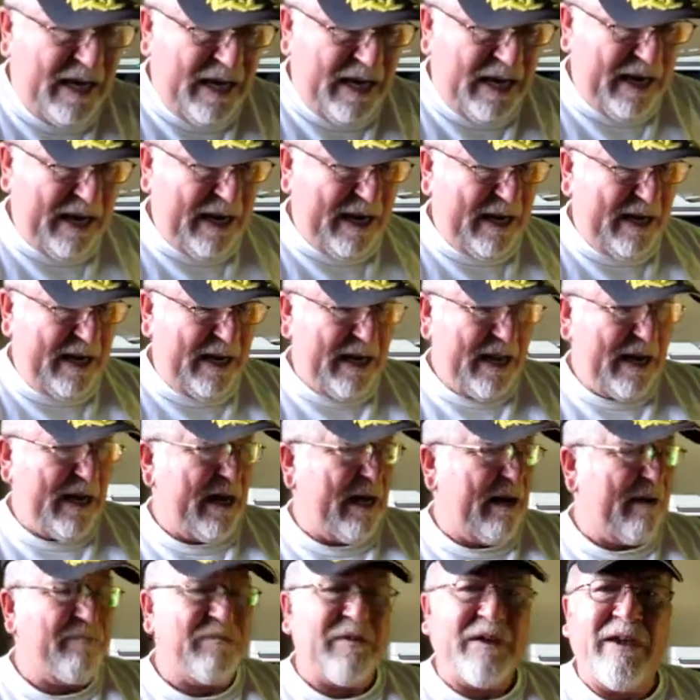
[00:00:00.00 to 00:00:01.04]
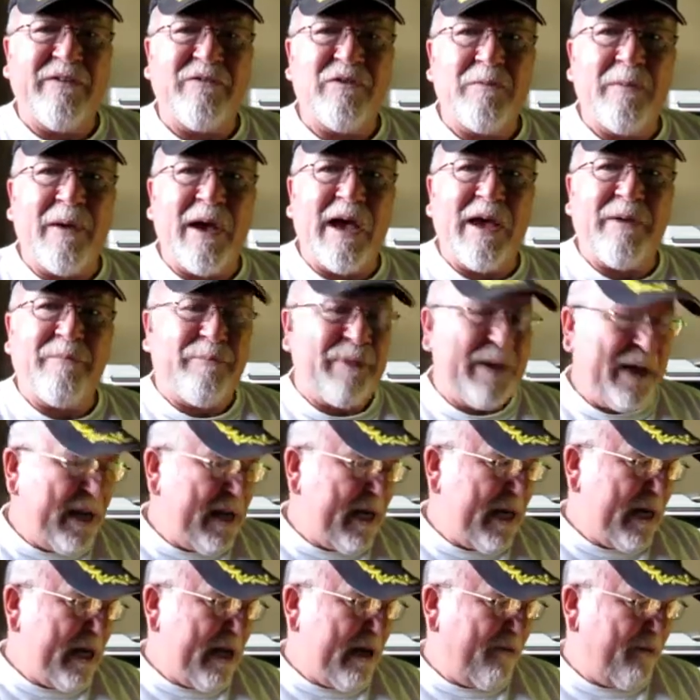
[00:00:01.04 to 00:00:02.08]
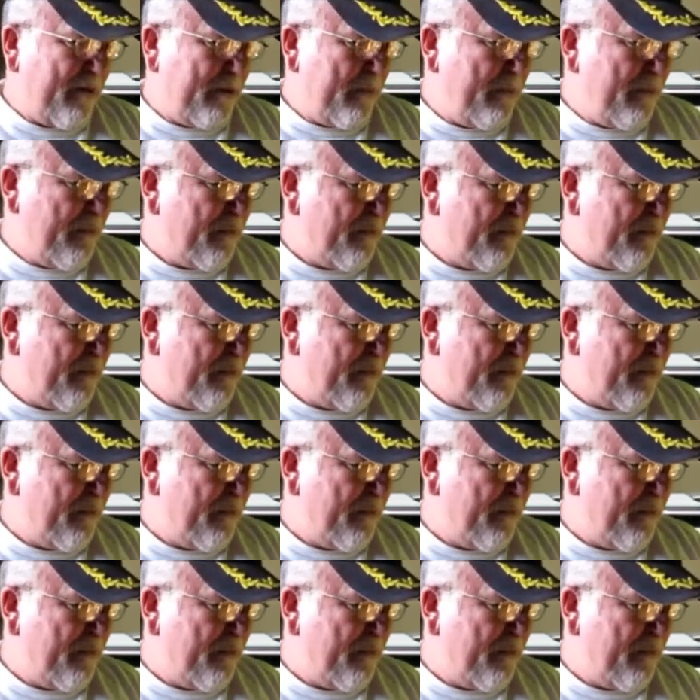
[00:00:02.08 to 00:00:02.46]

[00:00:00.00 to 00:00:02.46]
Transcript: and give you my opinion of them.